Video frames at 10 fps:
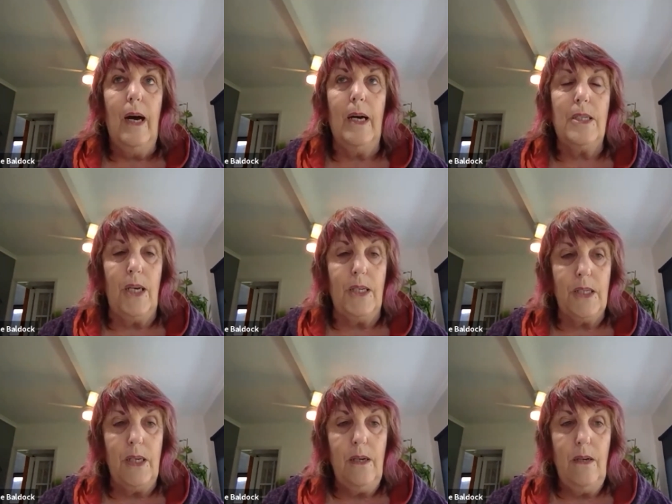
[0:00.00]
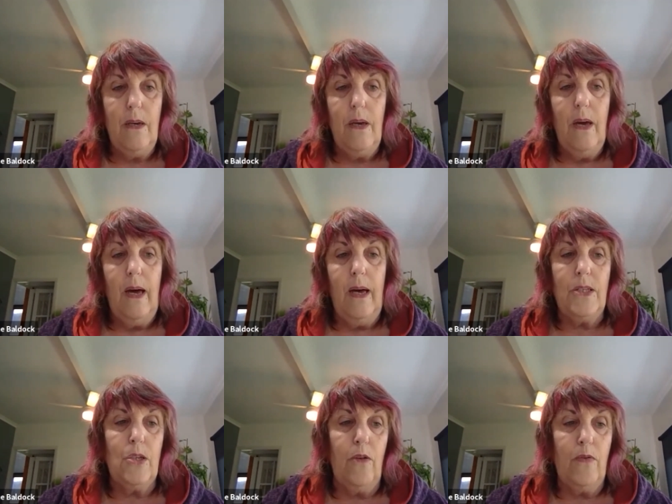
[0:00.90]
testing at
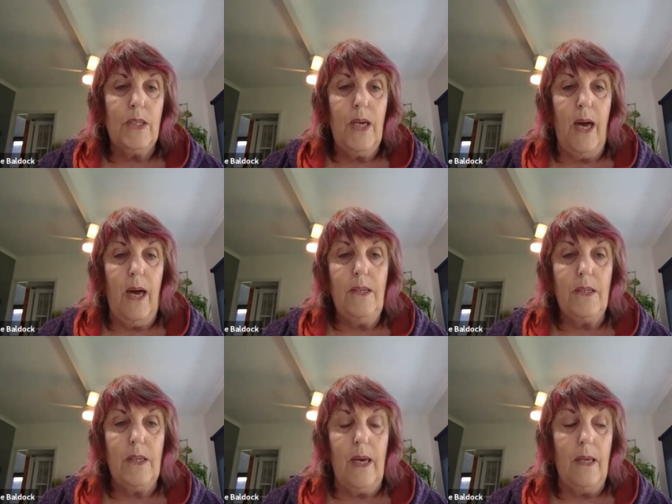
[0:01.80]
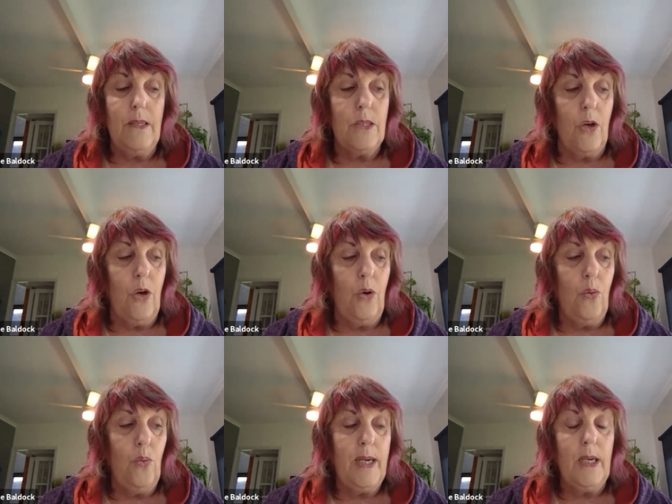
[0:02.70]
Service Tas, and
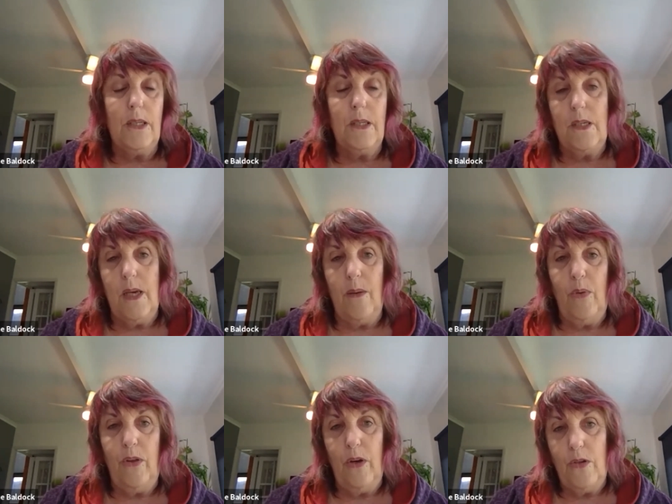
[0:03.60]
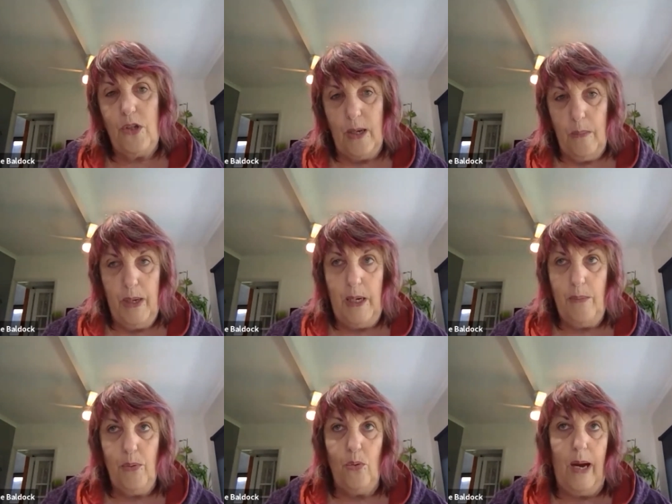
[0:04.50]
so we can sit down with those young
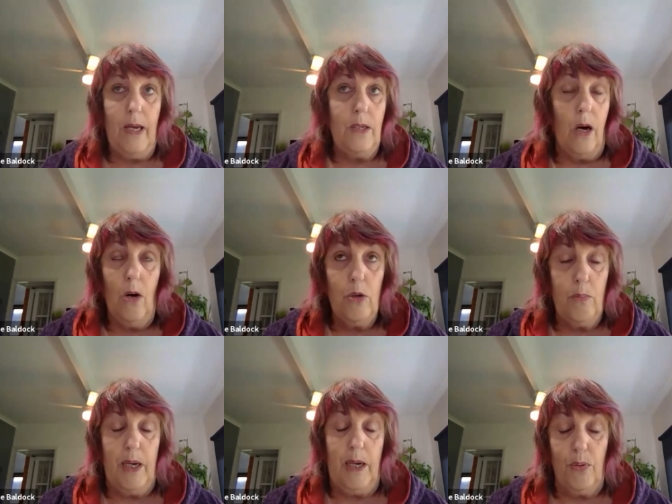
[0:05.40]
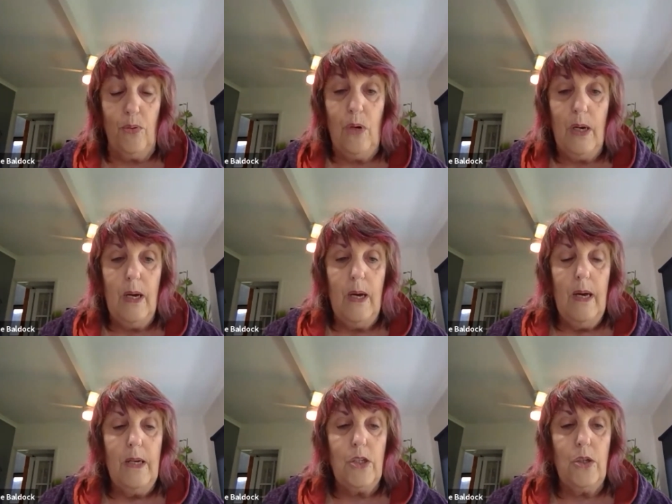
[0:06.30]
people and older people
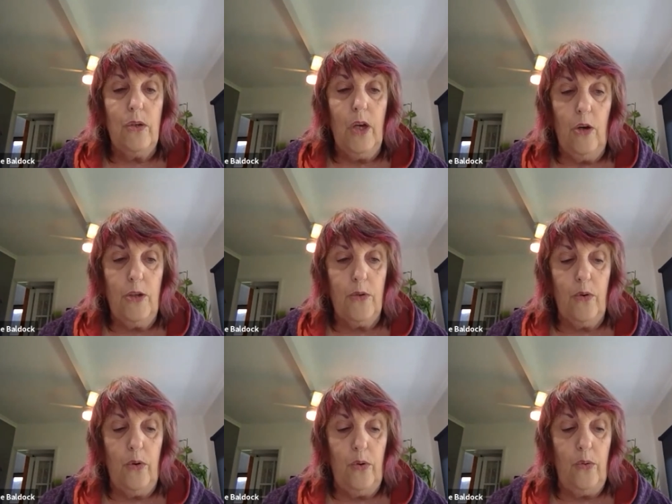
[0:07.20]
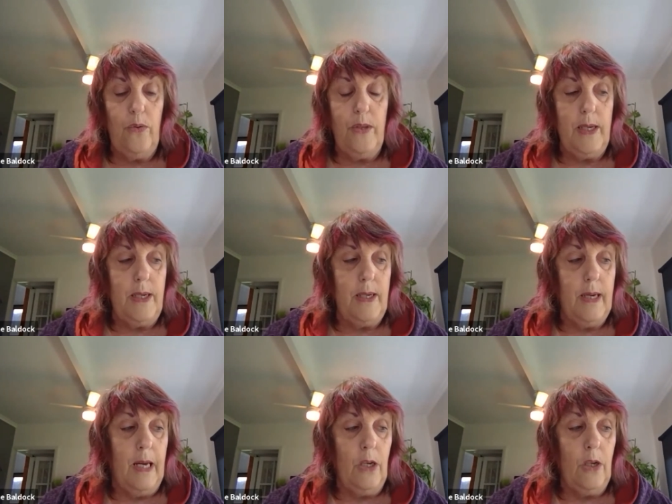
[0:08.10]
to go through the
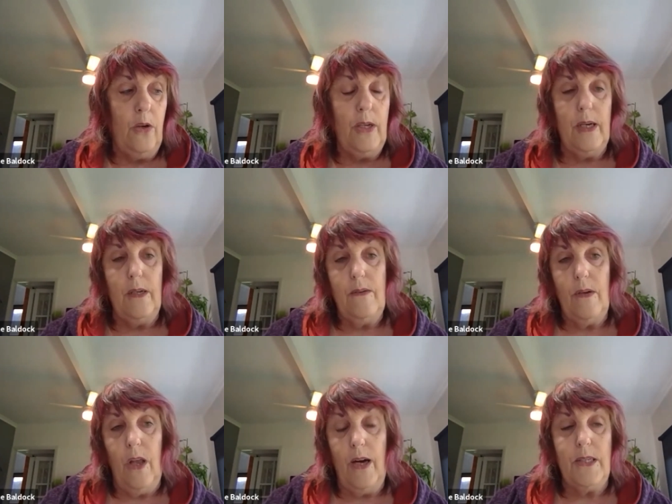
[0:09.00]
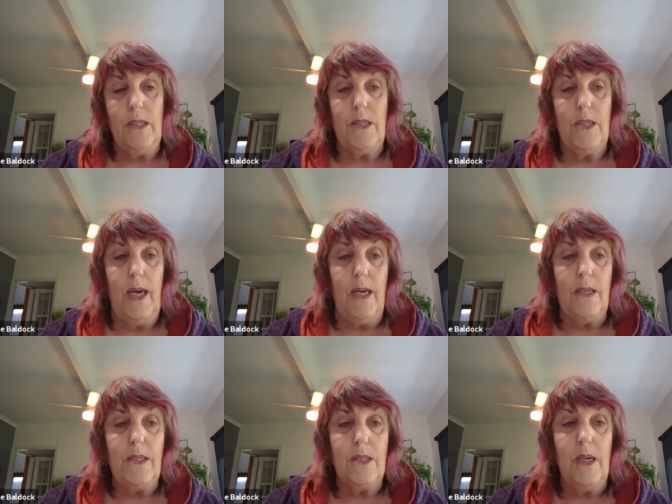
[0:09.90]
learner licence
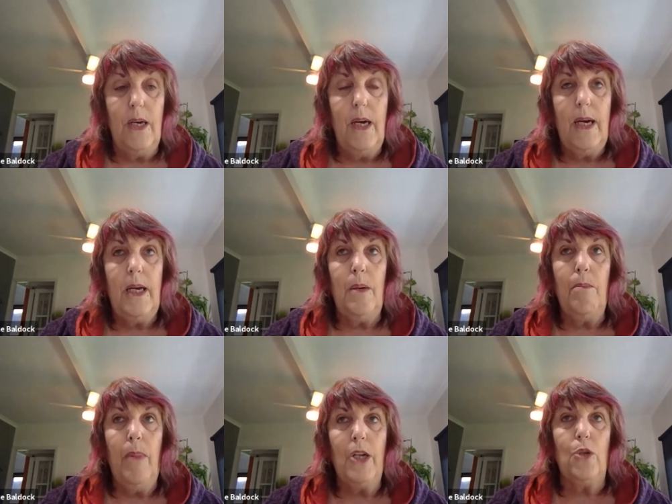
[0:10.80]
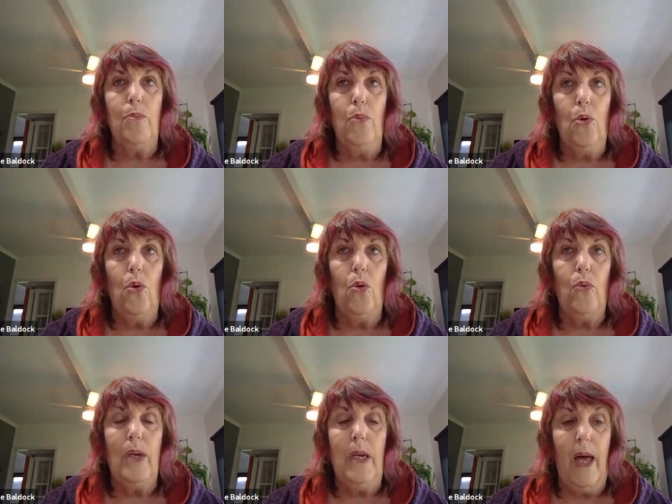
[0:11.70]
test in a much more
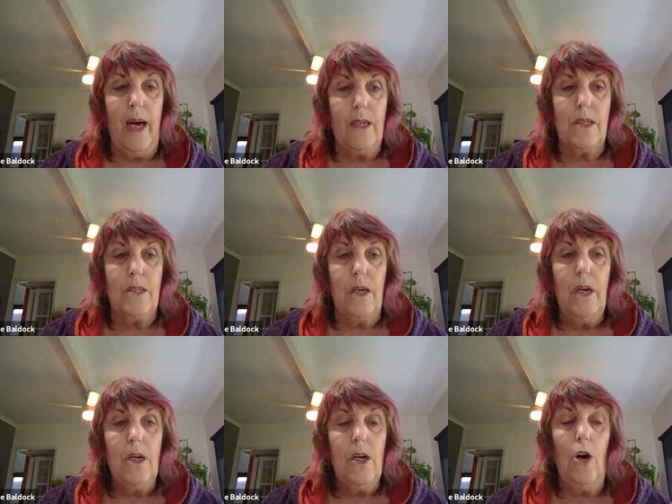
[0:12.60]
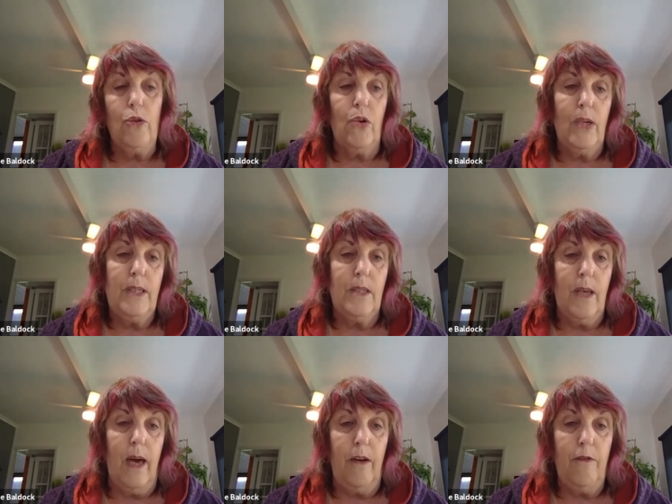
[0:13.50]
relaxed, culturally
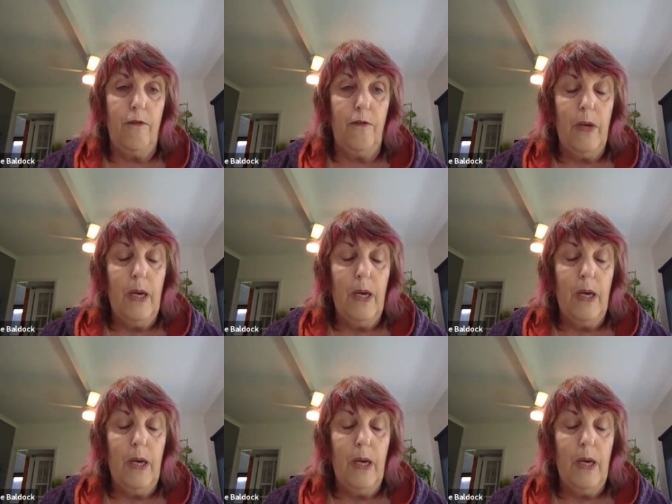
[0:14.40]
safe